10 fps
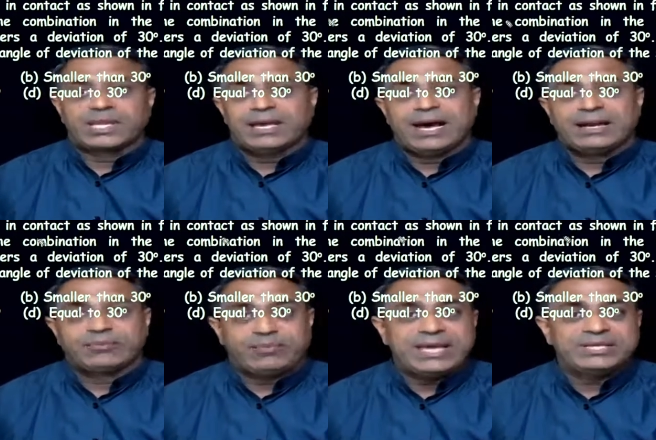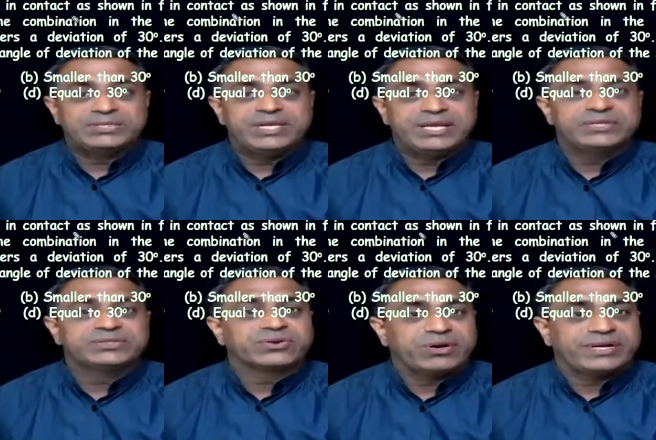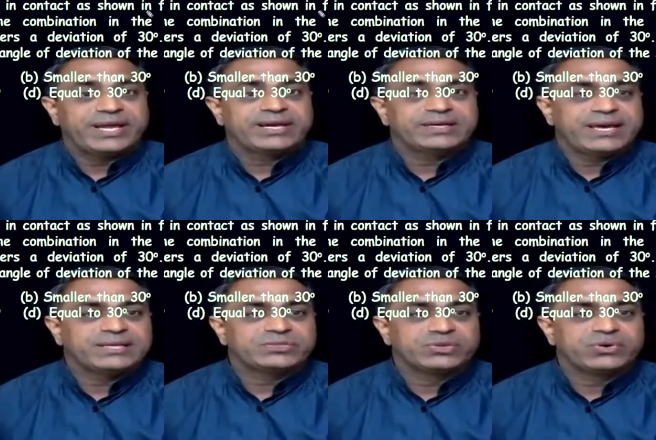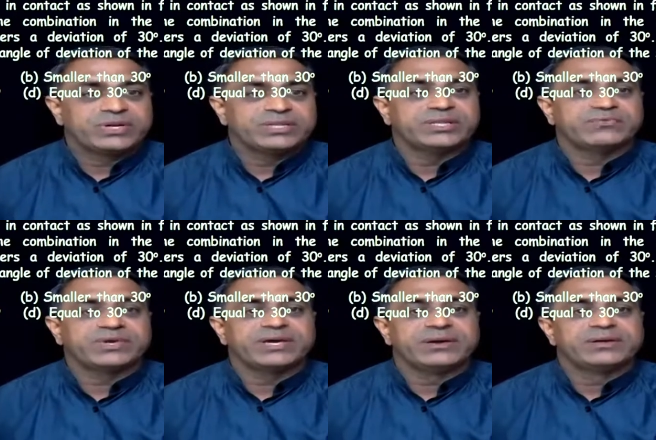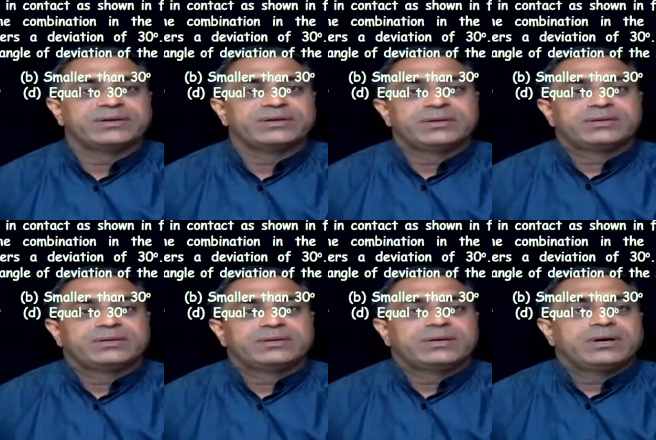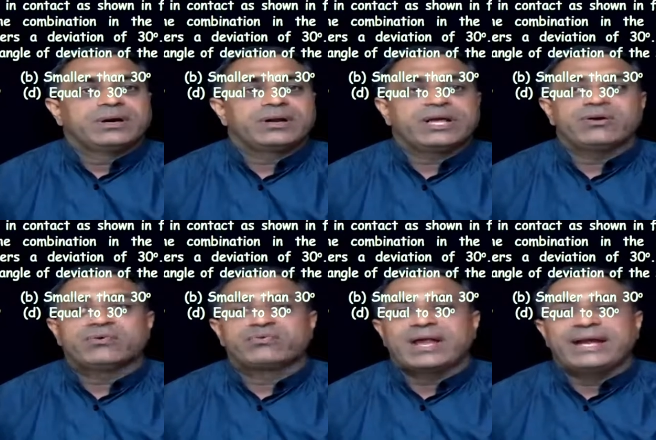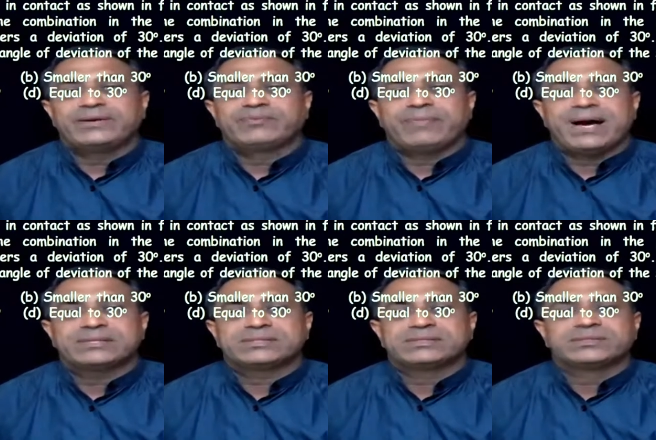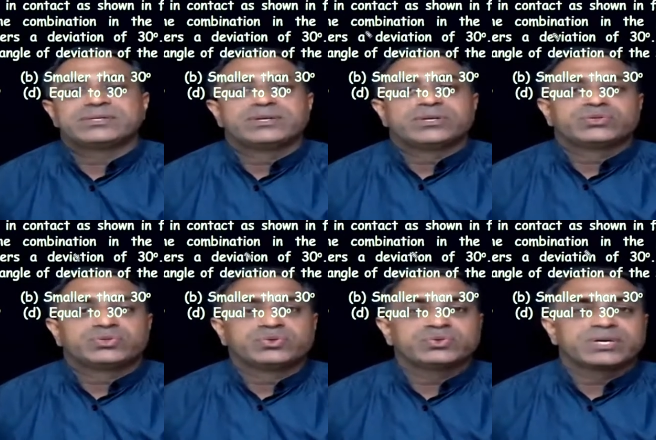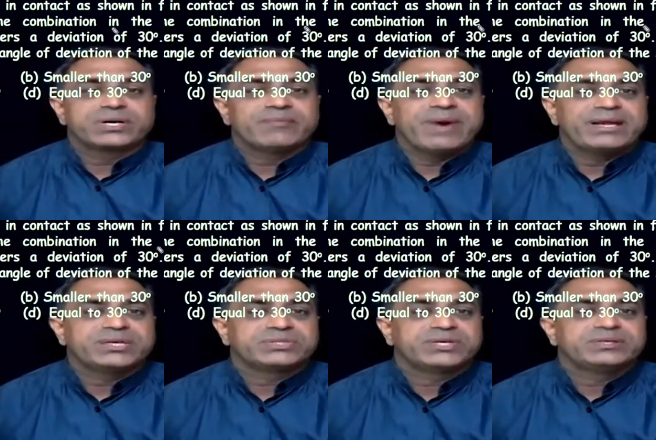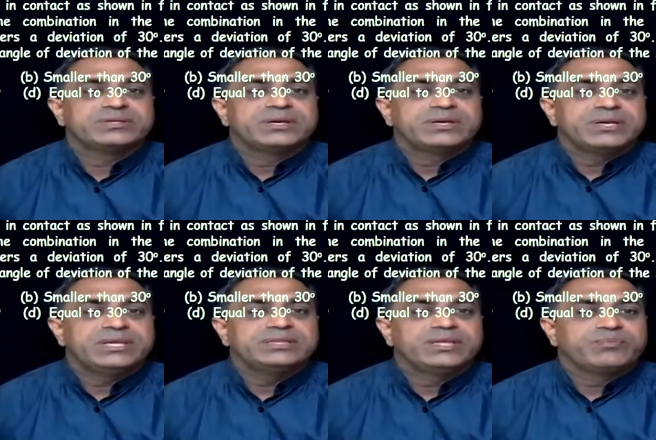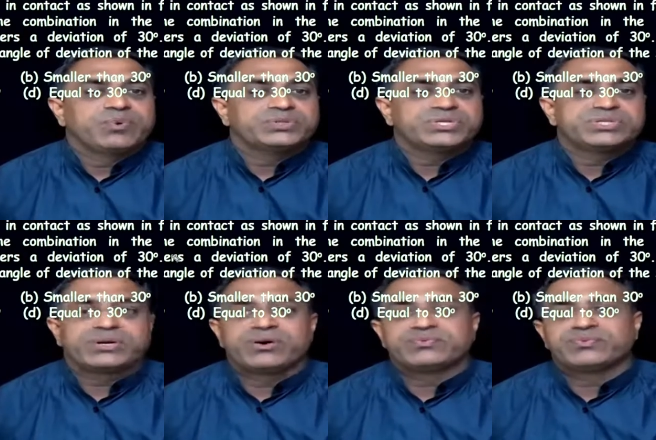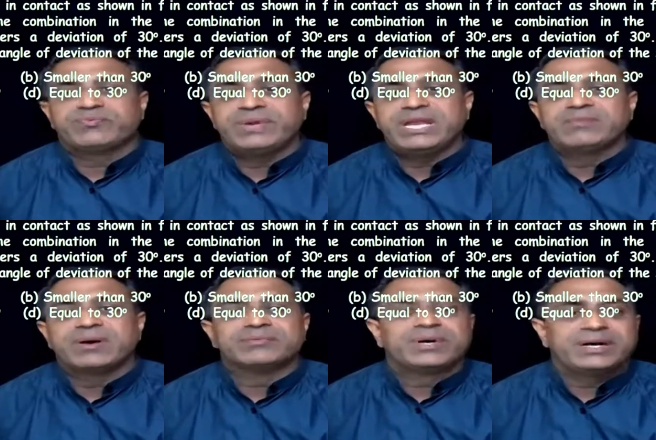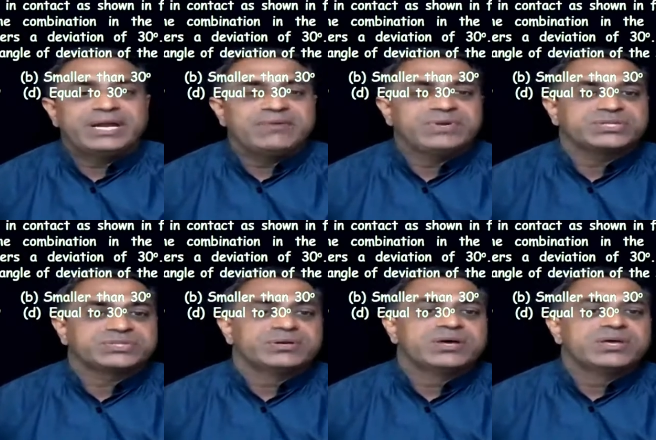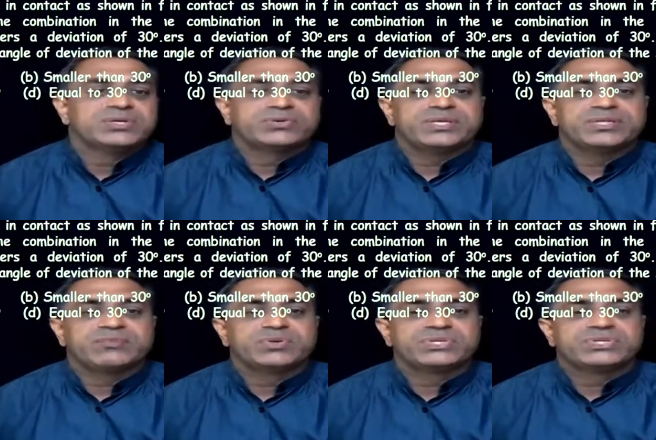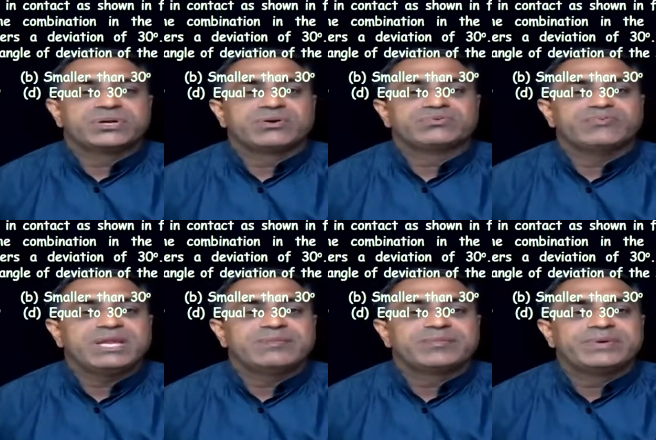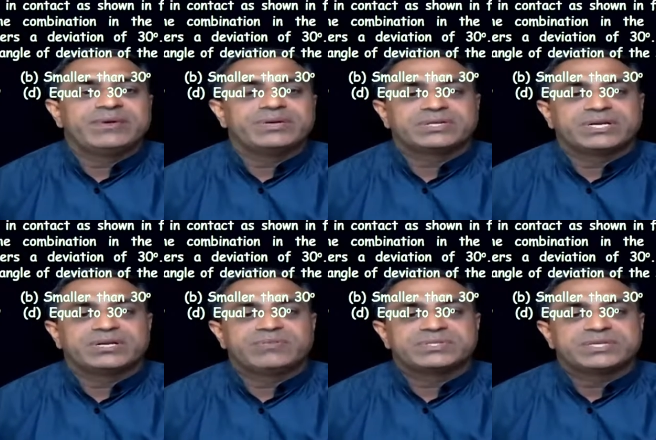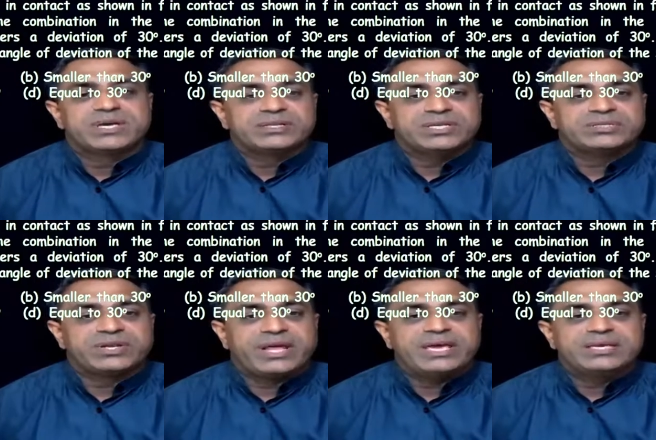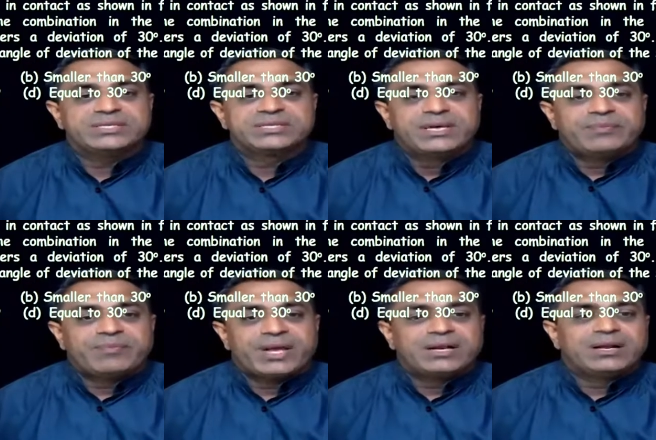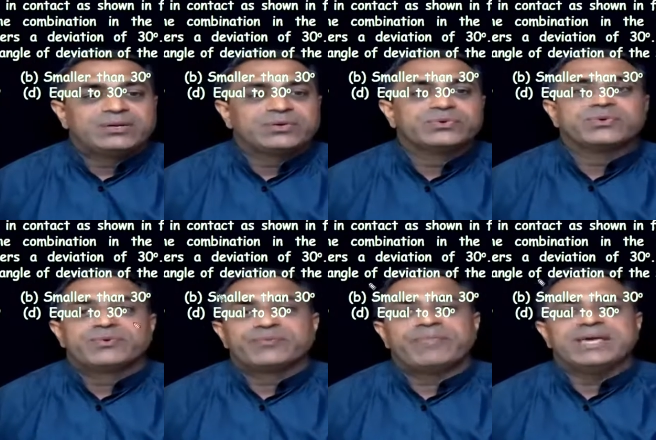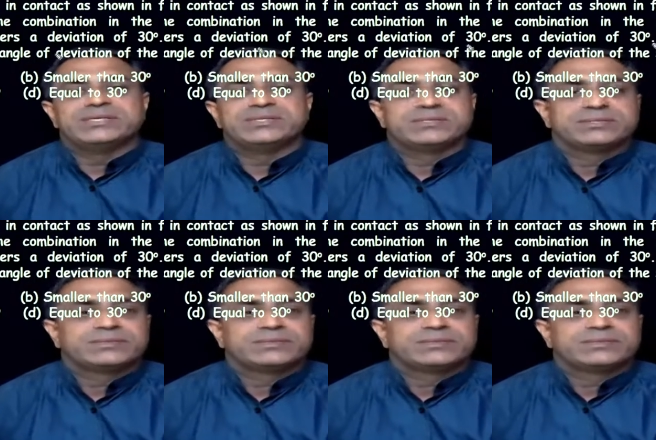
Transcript: are placed in contact as shown in the figure. A ray of light passed through the combination in the position of minimum deviation. So in the position of minimum deviation, it means this ray is parallel to base